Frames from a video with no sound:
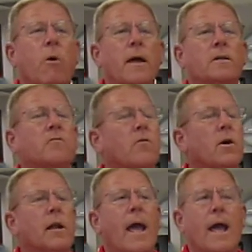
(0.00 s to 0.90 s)
brakes
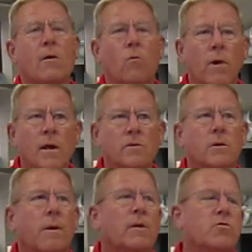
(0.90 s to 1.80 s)
front and rear
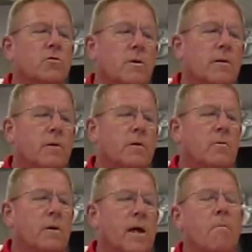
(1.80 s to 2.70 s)
to make sure that
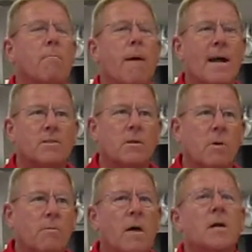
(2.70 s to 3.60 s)
you get
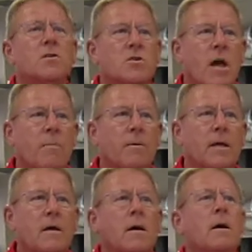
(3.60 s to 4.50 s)
maximum
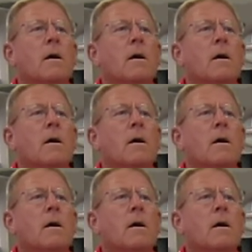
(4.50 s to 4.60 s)
stopping